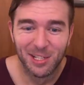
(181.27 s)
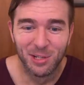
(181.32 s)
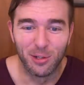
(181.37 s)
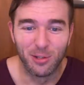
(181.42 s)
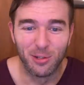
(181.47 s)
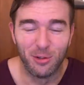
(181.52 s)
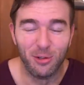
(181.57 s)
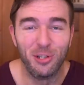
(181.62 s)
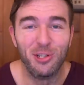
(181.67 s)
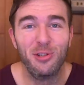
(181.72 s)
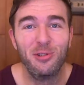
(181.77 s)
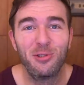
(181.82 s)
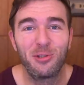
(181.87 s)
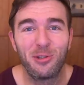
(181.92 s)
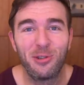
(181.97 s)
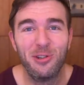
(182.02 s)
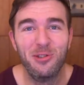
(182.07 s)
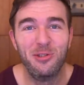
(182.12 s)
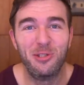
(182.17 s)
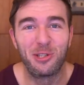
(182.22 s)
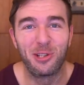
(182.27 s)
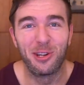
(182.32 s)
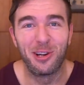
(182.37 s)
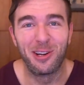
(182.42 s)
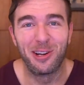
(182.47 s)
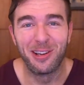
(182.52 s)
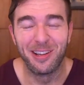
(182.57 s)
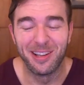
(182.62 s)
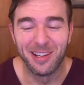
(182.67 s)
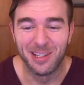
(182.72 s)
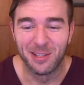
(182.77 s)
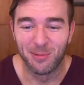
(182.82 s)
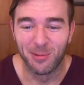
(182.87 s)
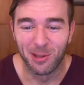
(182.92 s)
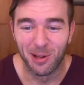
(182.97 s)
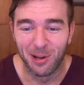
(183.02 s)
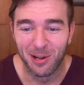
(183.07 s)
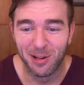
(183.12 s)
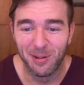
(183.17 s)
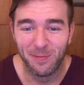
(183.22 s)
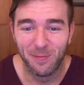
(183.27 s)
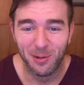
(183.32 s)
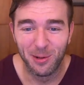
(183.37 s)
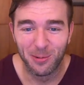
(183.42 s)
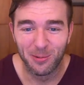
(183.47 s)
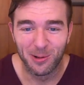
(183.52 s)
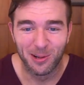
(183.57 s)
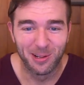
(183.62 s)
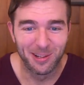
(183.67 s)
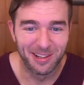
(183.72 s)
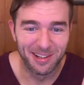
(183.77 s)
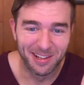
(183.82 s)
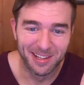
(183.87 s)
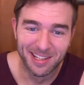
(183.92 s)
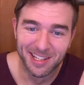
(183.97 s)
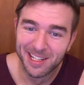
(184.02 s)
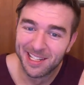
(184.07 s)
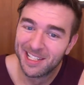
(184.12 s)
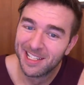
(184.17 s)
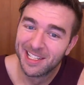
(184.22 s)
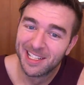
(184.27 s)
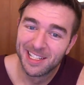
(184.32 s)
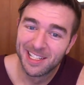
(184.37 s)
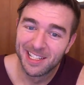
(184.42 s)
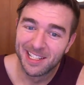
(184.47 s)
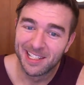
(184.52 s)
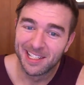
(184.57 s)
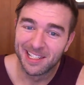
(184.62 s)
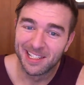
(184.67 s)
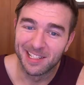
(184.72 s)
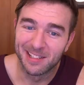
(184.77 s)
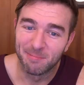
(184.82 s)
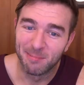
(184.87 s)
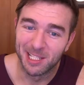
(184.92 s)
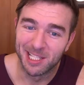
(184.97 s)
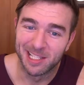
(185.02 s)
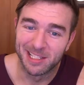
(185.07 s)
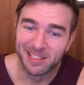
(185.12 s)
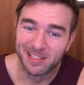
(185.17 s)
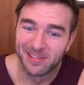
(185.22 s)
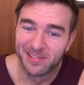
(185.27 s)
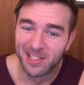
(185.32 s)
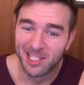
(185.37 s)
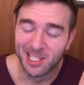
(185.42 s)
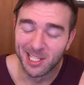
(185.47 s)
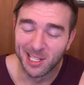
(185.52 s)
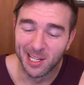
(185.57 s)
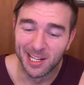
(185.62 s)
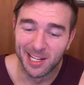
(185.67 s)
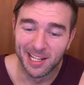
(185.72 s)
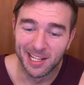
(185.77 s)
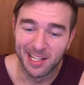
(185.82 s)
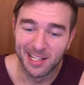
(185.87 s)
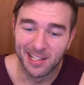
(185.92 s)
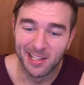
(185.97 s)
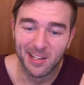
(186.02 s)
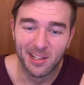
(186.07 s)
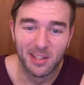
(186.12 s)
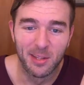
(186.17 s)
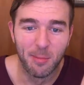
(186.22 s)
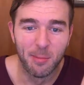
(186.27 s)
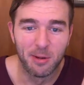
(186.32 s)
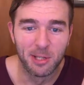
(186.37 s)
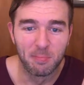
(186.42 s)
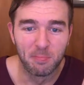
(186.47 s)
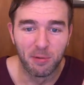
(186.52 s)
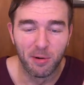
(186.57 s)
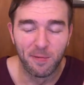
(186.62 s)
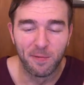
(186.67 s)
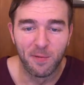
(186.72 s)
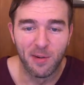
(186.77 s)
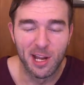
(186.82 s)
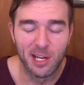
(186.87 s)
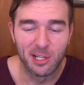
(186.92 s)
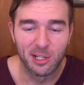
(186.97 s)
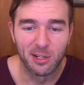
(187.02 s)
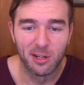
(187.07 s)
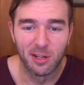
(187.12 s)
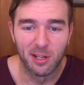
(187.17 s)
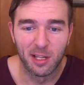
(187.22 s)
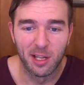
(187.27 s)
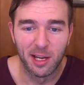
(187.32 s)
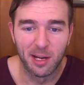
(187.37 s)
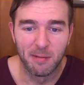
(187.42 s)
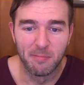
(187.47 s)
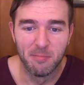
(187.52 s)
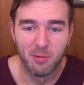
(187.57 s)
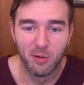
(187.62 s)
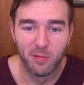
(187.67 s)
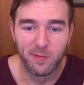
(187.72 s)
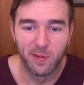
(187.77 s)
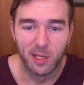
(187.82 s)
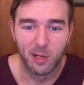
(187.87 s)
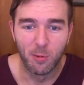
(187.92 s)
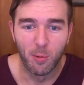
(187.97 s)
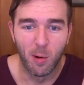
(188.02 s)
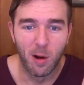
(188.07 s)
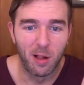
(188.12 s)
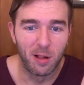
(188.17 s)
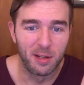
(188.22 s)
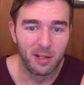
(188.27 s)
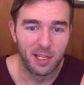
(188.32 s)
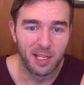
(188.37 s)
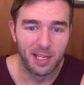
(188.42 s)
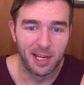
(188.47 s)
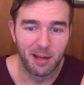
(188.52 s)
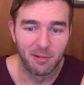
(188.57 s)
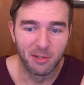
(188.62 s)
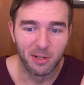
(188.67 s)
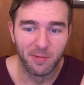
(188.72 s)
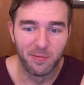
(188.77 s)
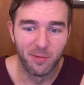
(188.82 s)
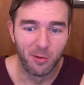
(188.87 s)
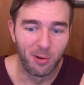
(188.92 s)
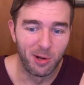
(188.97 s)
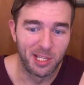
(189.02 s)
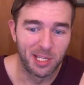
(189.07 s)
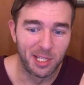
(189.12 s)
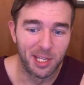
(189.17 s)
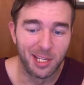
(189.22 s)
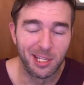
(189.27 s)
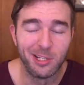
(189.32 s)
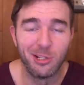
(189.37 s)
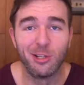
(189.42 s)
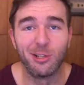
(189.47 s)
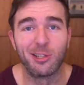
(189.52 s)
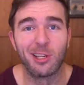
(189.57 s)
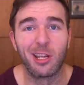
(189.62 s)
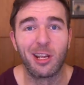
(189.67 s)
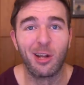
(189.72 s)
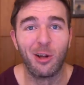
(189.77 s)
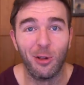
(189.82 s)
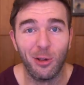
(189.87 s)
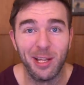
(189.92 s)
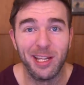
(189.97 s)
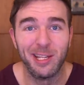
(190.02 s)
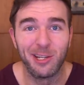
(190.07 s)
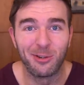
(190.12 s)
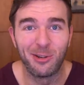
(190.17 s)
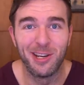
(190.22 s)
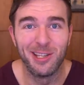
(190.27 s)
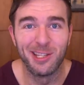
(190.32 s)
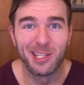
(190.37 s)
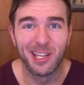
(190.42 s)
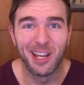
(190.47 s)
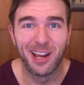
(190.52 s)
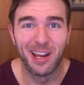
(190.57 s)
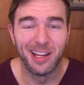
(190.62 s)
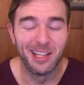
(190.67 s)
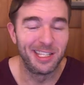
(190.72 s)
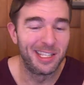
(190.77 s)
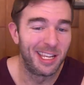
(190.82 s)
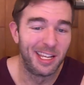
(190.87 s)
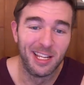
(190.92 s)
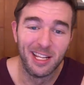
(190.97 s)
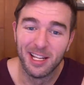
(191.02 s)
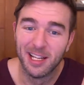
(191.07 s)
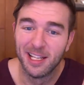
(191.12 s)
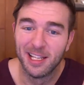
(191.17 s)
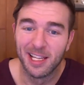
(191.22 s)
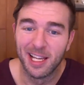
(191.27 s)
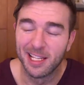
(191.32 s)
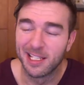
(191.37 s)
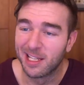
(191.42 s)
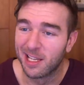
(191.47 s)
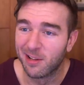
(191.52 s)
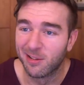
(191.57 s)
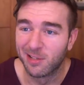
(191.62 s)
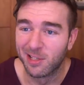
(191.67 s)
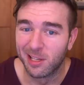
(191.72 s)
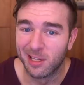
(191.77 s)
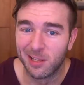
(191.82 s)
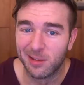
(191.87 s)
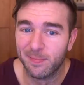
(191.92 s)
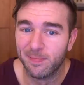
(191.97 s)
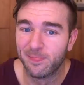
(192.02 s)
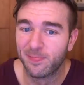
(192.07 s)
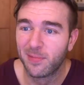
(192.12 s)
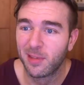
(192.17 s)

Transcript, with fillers: Clean your insides with Hyphy Organ. Oh, man. It's like the most professional, like, movie quality announcer voice, and then he's just like, clean your insides. That sounds good.